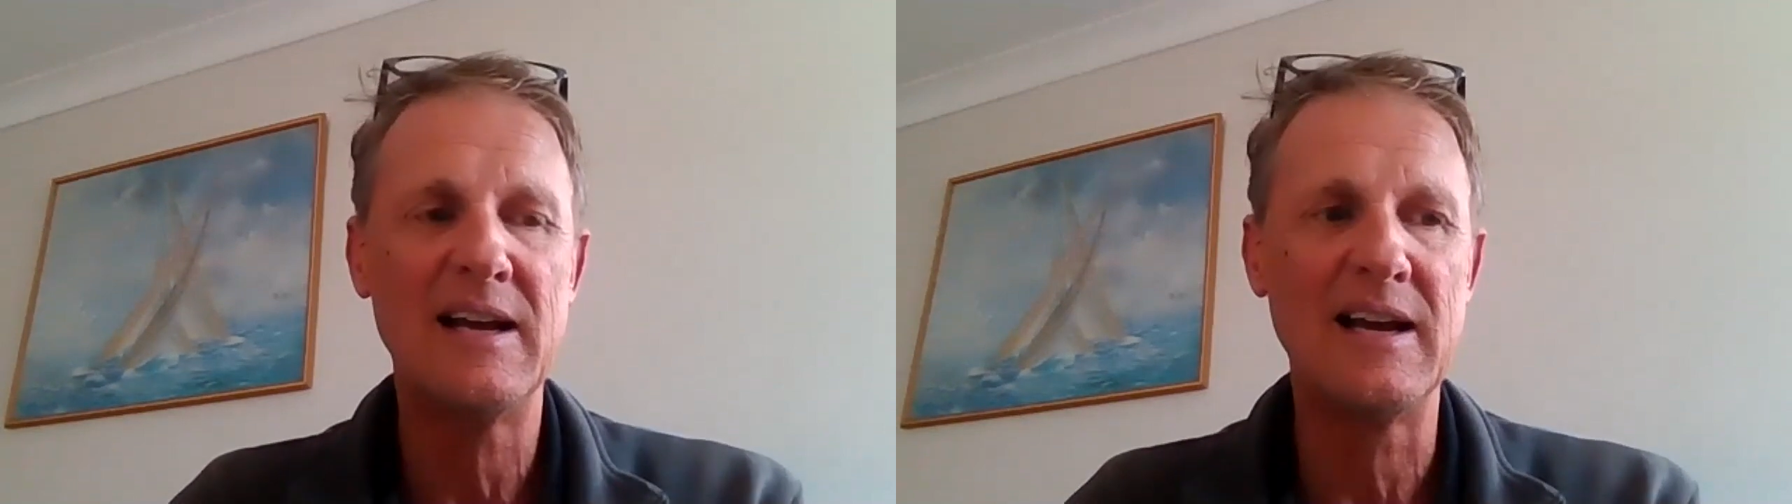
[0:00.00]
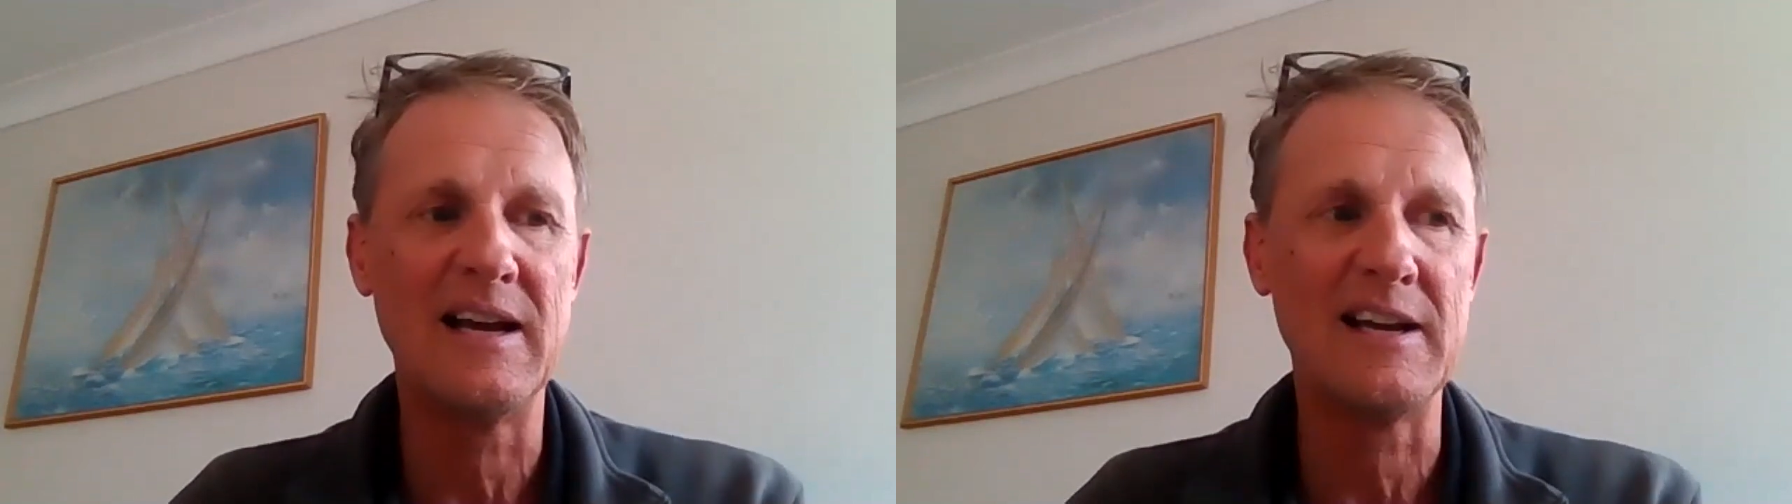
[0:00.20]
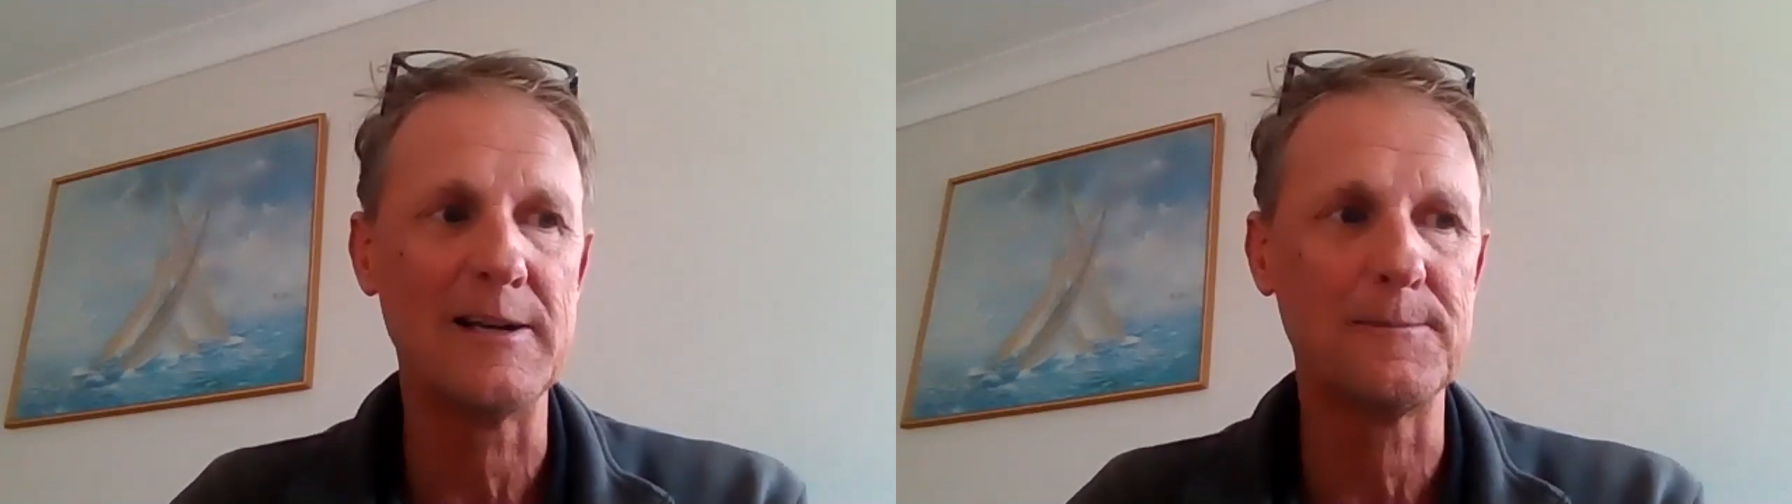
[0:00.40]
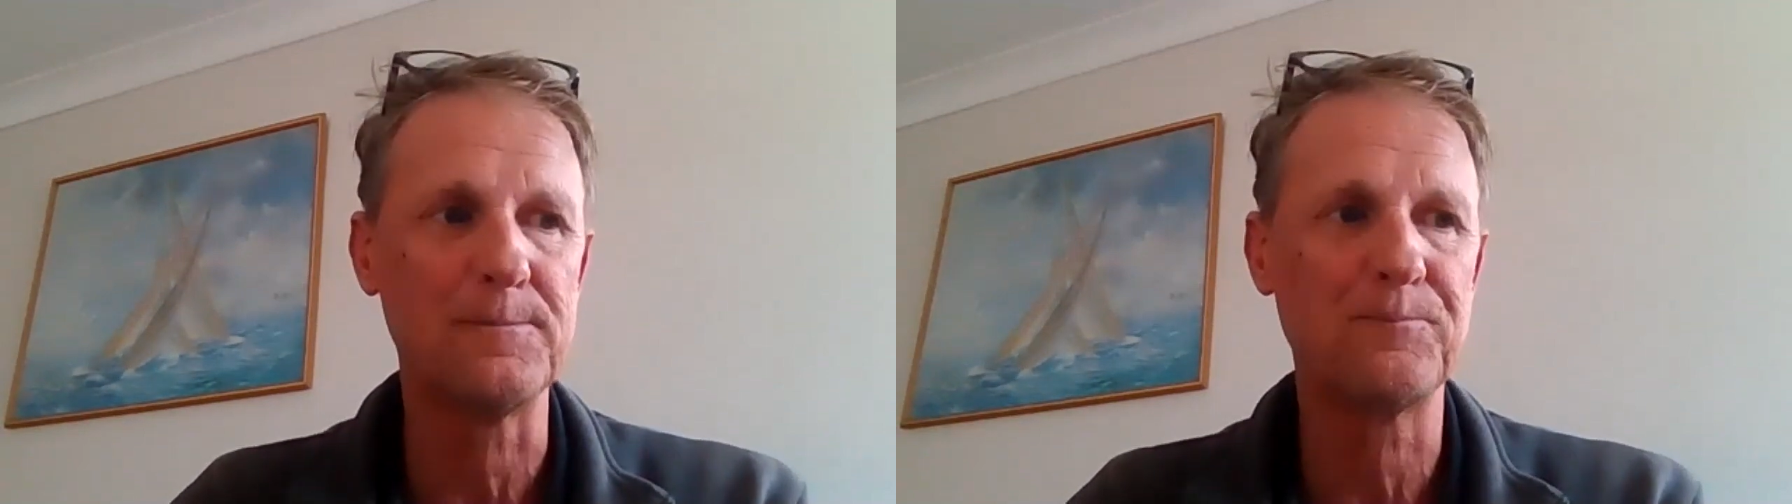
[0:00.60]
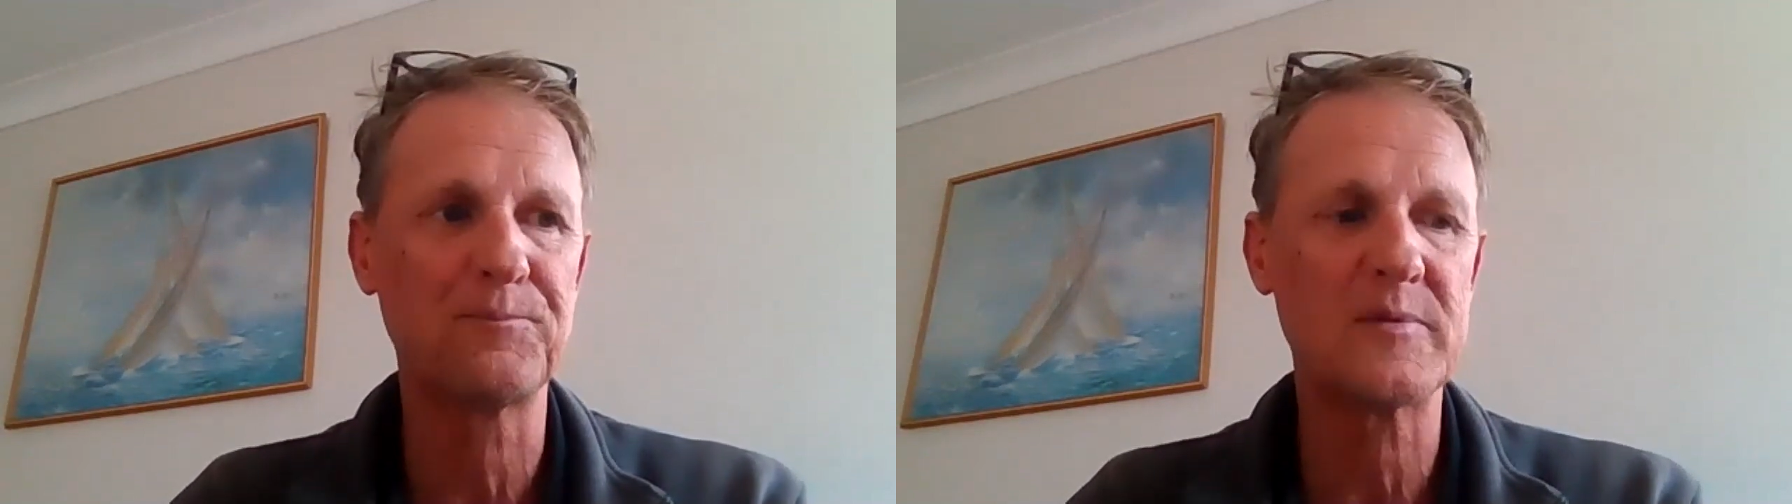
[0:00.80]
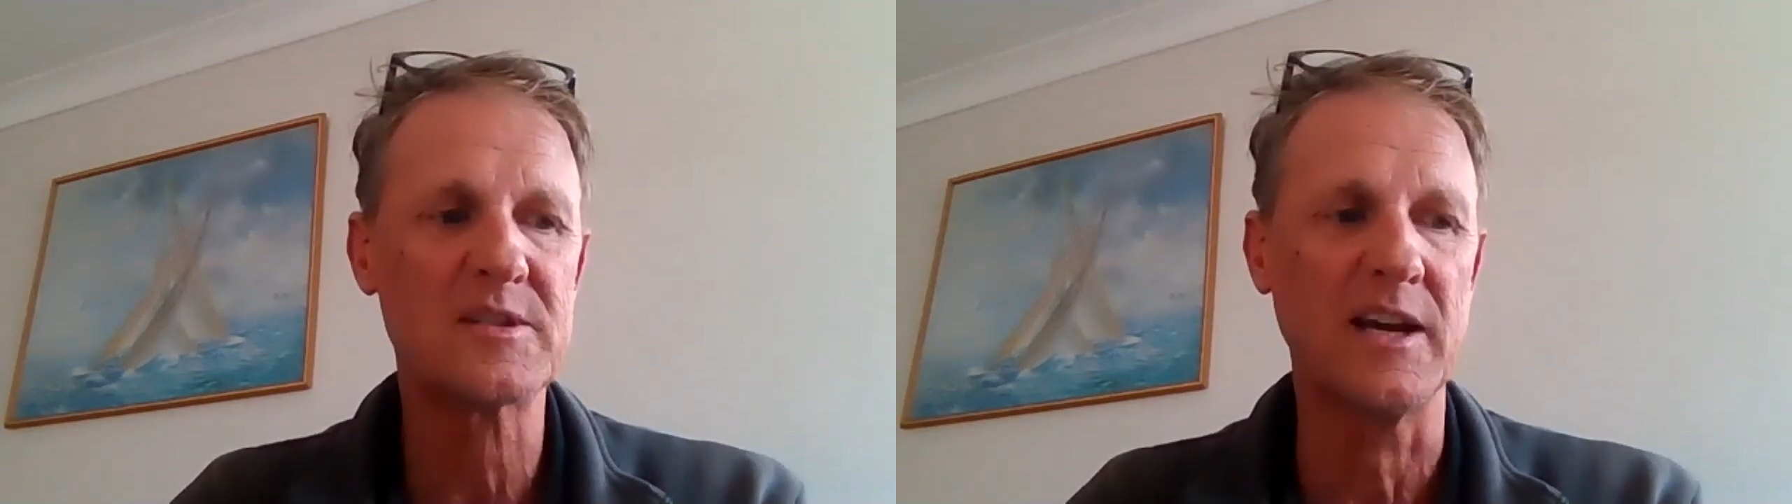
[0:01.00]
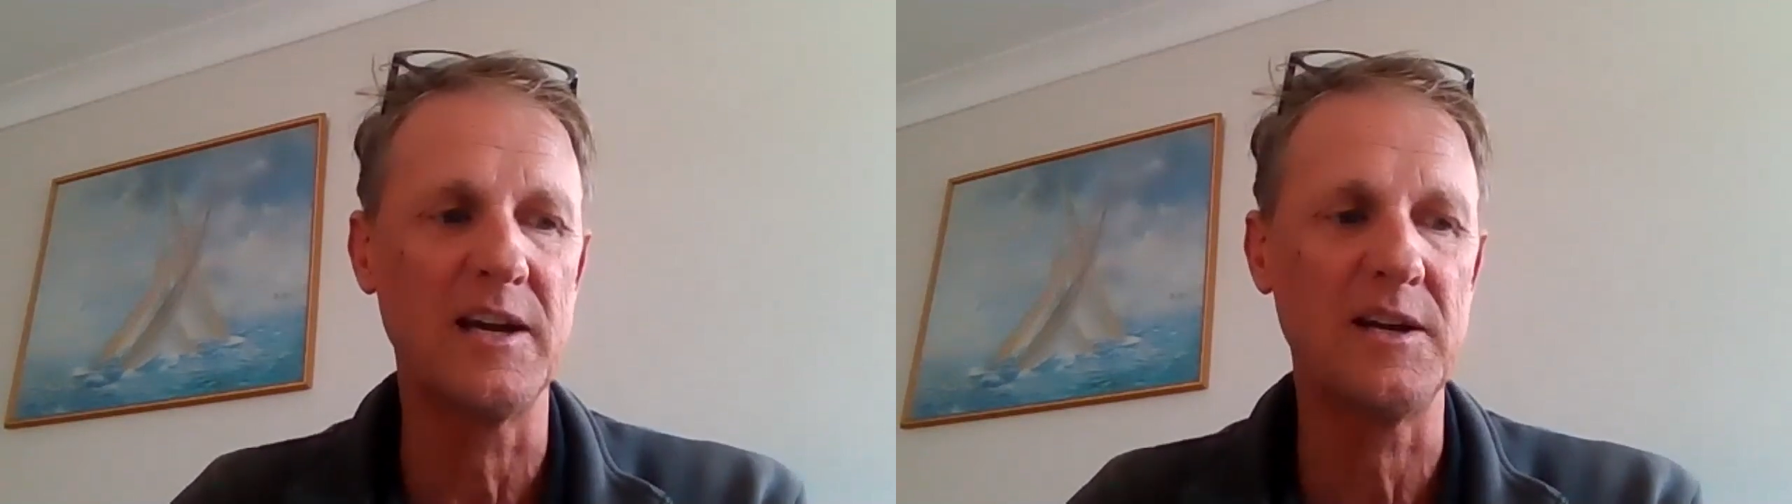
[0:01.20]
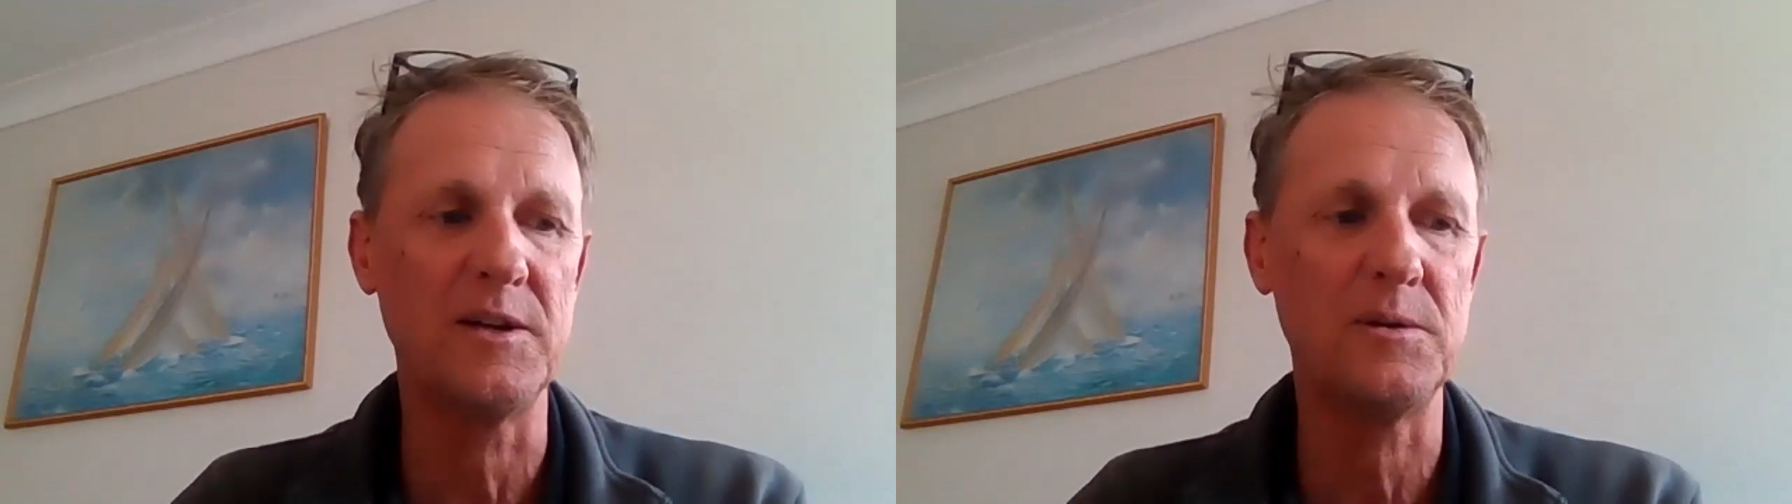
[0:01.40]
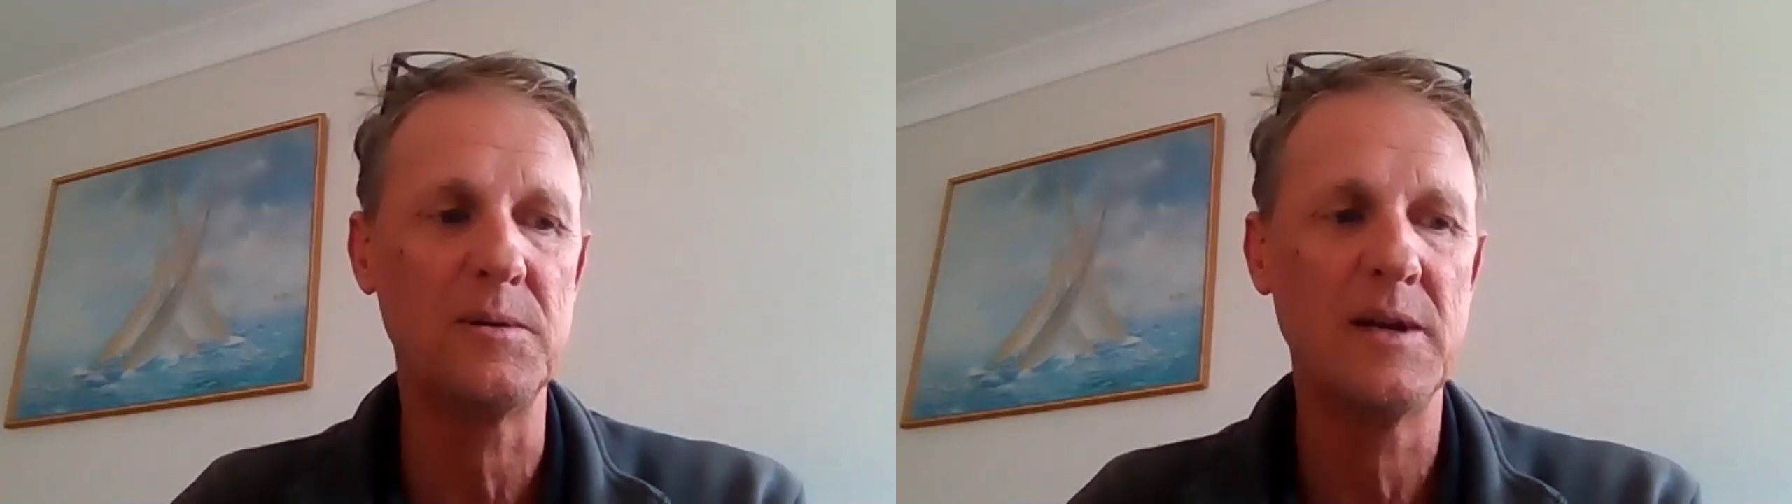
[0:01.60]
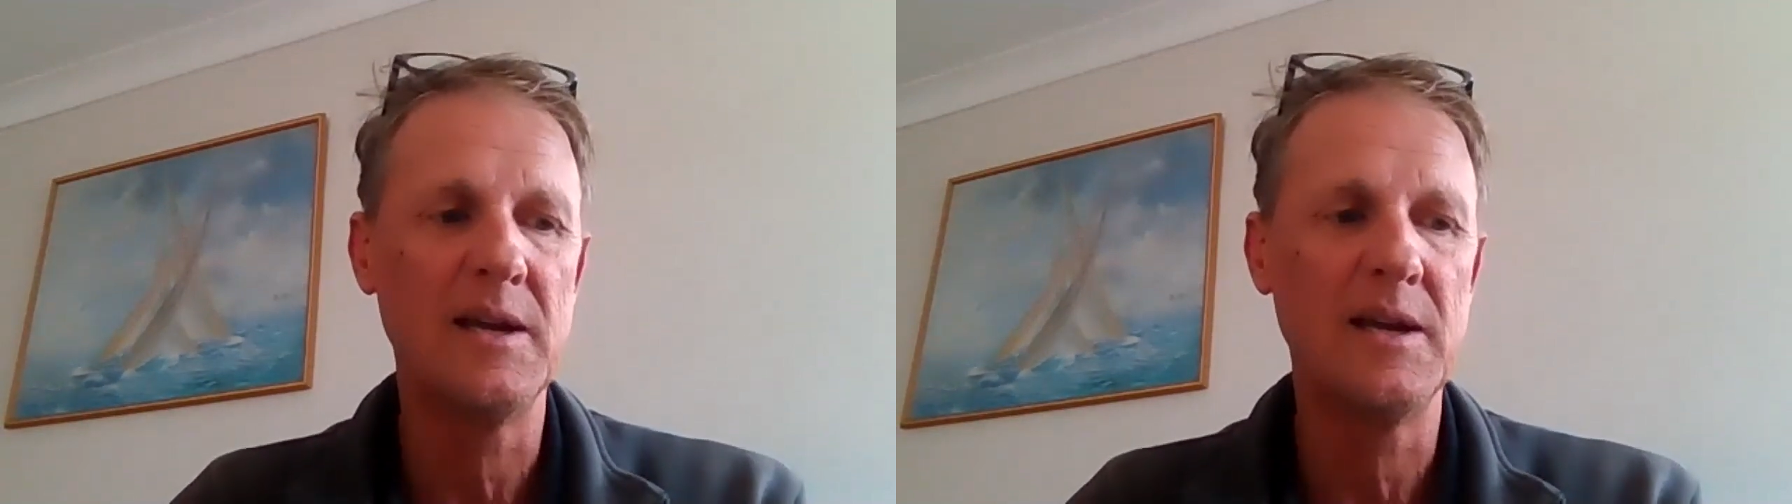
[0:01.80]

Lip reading: So